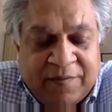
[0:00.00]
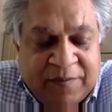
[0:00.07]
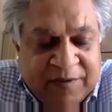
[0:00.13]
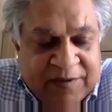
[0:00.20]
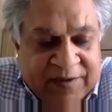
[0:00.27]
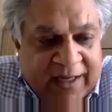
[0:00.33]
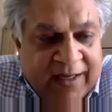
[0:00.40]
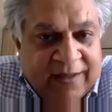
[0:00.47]

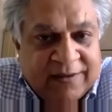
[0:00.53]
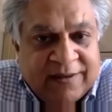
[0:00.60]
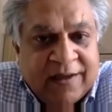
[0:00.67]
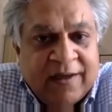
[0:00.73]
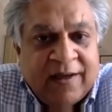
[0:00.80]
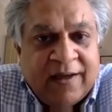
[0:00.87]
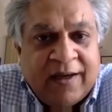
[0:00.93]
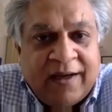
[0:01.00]
skills,
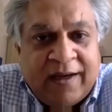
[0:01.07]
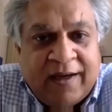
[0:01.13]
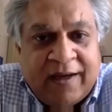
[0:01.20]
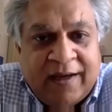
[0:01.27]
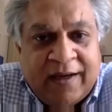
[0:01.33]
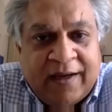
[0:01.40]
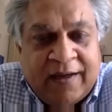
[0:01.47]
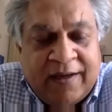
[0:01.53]

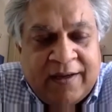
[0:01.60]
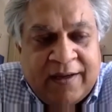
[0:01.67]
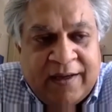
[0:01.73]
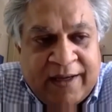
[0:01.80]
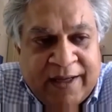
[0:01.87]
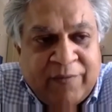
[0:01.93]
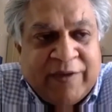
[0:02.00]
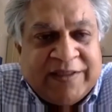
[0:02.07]

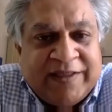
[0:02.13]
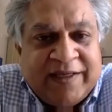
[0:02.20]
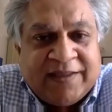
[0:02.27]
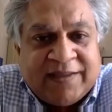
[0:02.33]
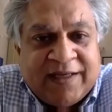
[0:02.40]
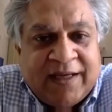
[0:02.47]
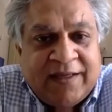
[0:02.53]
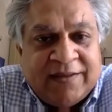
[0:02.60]
linguistic
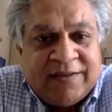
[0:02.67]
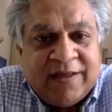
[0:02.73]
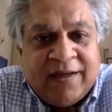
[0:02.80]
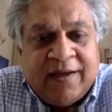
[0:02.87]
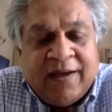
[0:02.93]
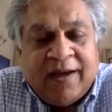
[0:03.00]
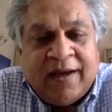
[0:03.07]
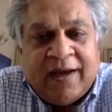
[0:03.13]
skills,
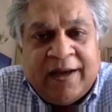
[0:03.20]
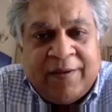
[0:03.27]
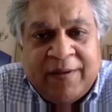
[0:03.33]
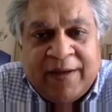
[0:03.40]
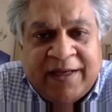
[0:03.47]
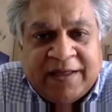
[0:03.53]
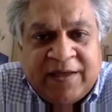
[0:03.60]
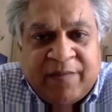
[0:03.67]

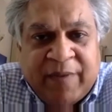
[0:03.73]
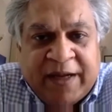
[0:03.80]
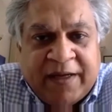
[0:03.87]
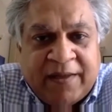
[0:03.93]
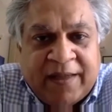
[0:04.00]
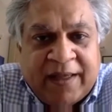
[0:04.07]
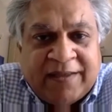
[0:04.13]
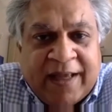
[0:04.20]
it doesn't matter.